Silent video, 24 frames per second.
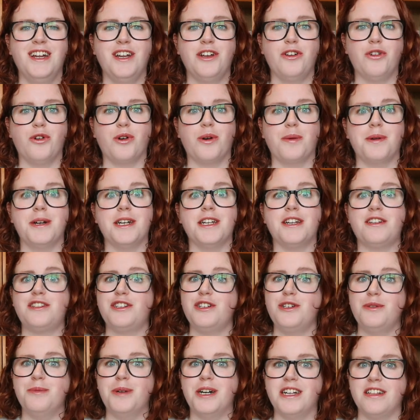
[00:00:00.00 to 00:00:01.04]
talk about it
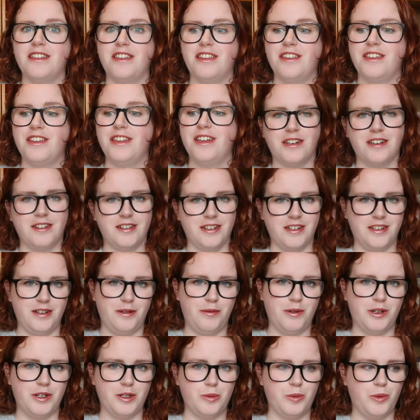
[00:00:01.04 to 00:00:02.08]
too much because I don't
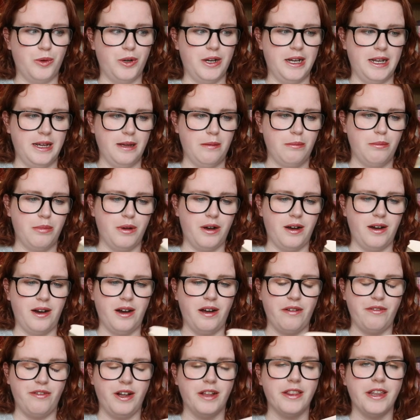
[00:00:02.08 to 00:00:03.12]
want to spoil it, but I
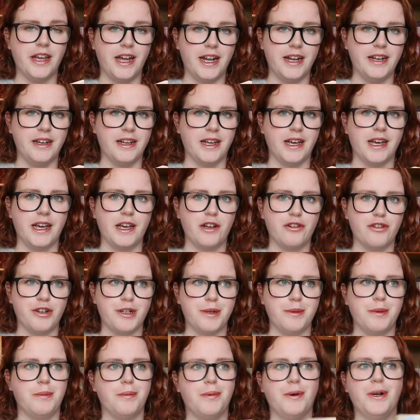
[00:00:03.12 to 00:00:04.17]
found the ending
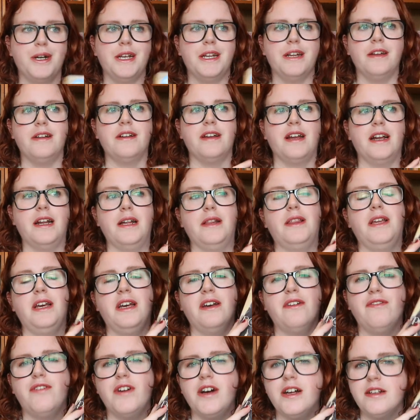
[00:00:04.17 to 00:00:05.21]
incredibly poignant, and I think
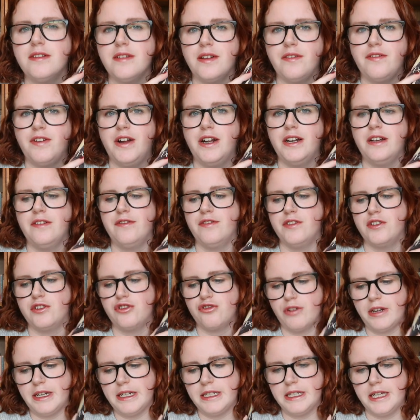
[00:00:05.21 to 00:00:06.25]
at first I found it
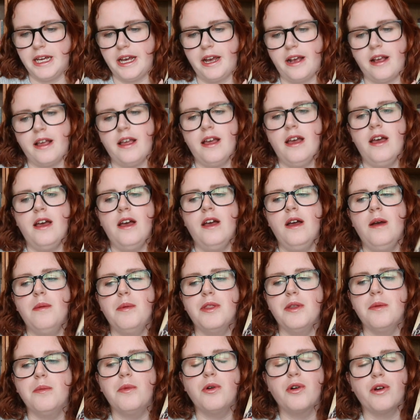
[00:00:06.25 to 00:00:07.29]
frustrating, but
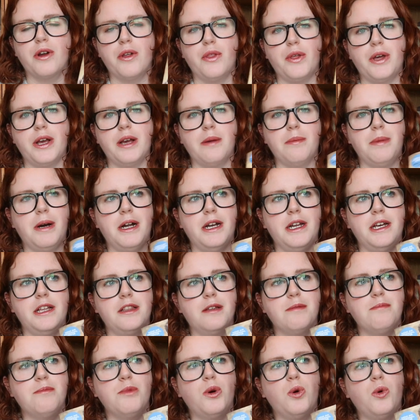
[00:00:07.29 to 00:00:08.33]
the more I think about it,
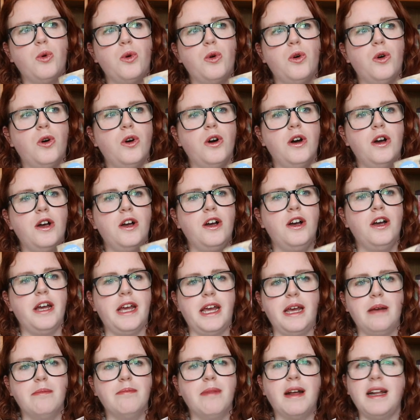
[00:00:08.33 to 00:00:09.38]
the more
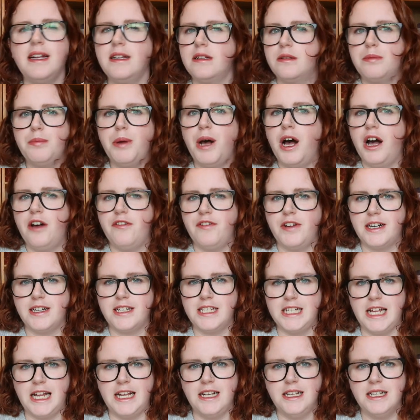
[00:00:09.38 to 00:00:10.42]
it makes perfect
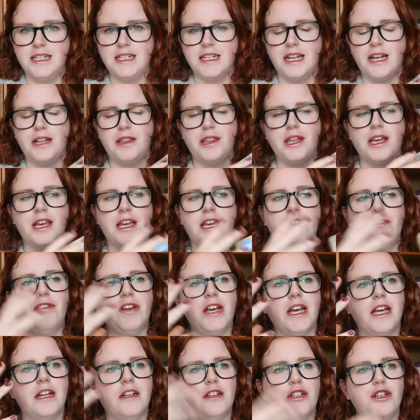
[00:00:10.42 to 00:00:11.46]
sense. I think
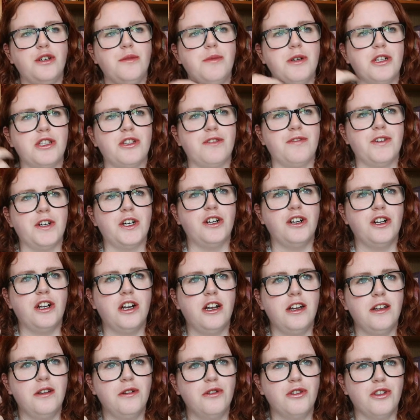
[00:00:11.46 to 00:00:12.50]
giving it too much of a
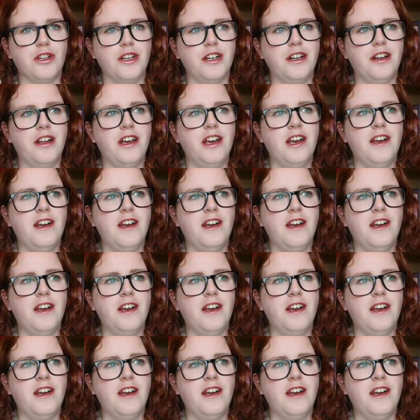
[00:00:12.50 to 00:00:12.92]
conclusion